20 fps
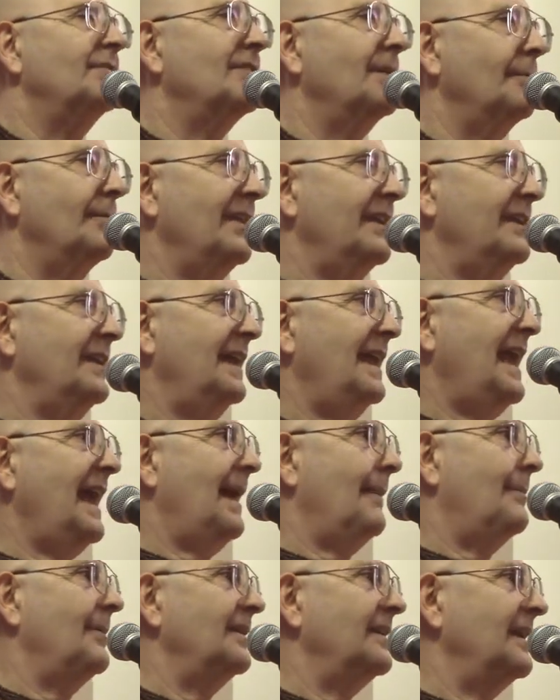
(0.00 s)
something that
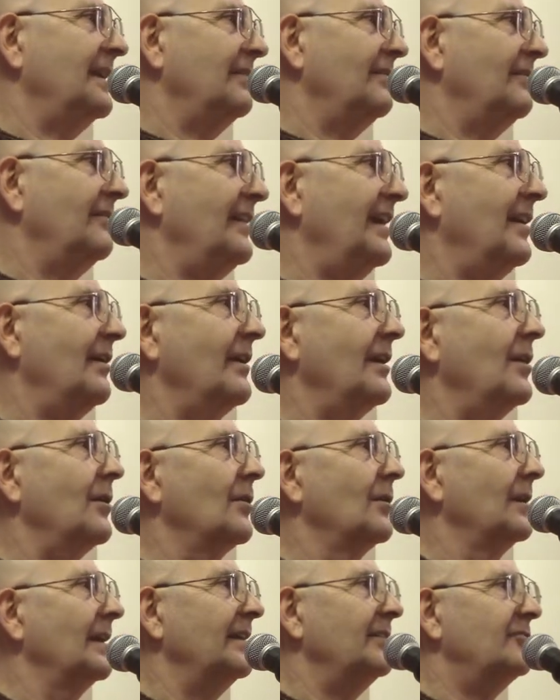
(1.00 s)
happened in very
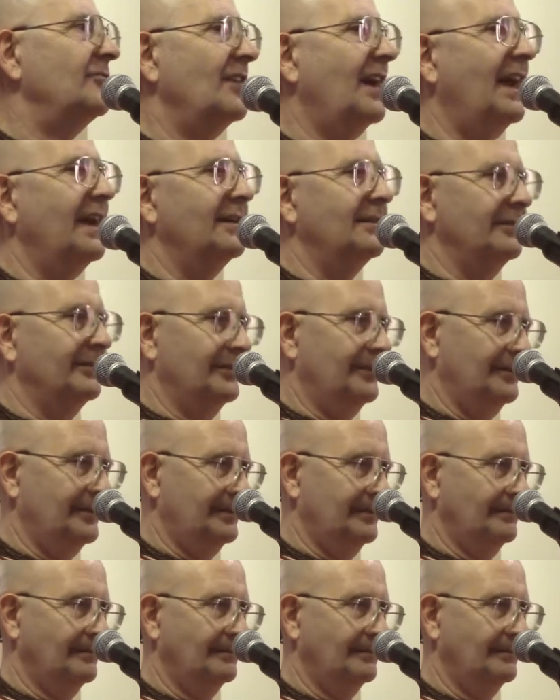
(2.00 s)
early childhood,